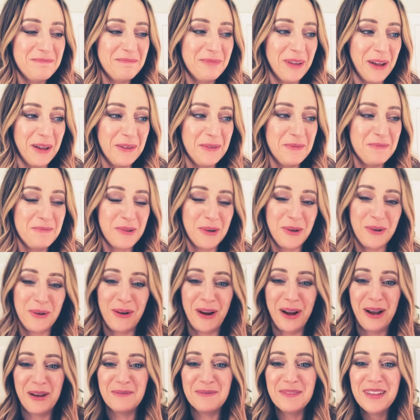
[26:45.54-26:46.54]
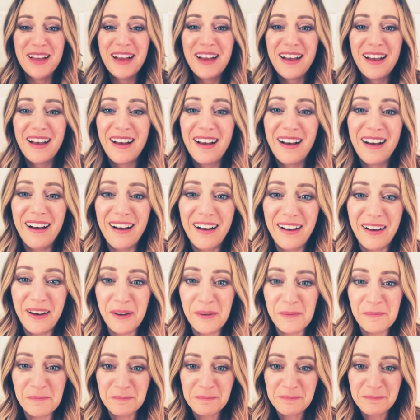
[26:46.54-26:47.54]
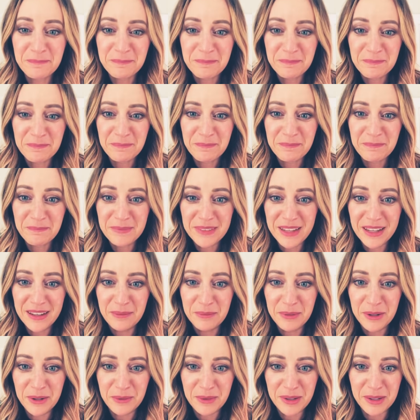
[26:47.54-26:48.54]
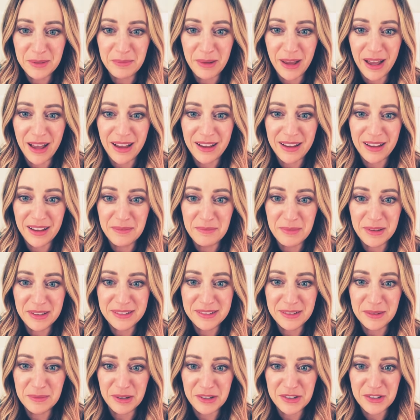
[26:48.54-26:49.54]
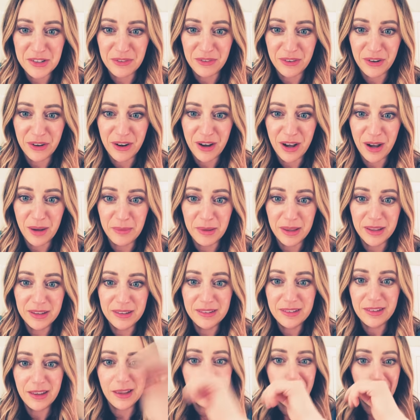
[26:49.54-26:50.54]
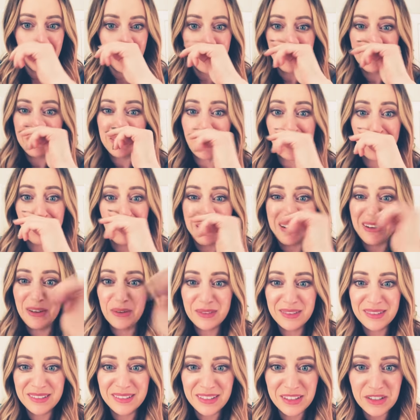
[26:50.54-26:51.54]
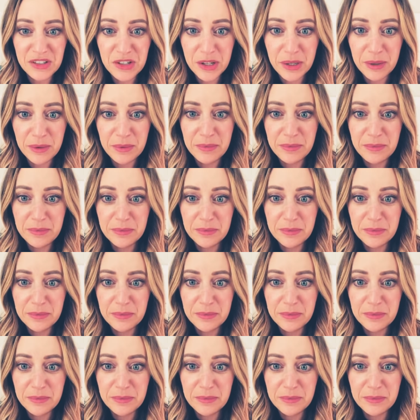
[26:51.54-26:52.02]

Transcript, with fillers: my program. Um, I'm going to read back. I missed a bunch of your comments and I'm sorry, my nose is itchy.